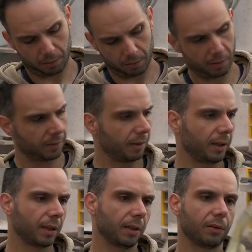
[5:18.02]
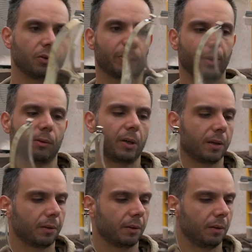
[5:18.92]
this is like a super
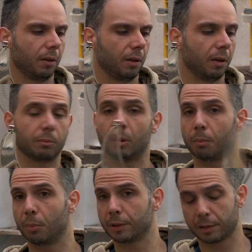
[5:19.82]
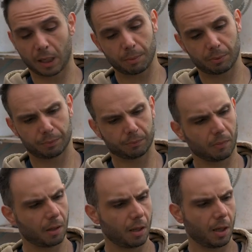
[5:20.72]
strat body type.
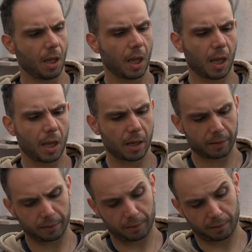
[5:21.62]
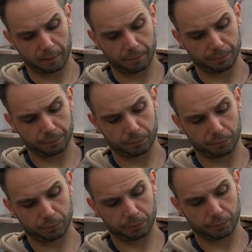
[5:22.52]
It's
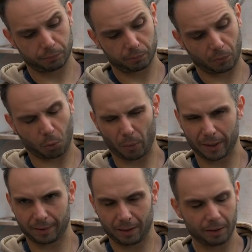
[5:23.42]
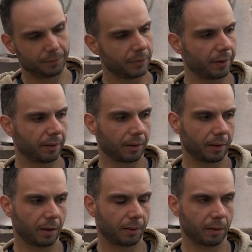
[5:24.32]
quite thin.
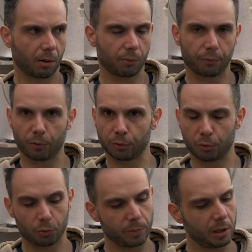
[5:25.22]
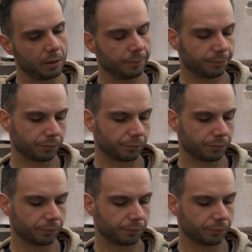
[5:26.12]
It's around 42 mil.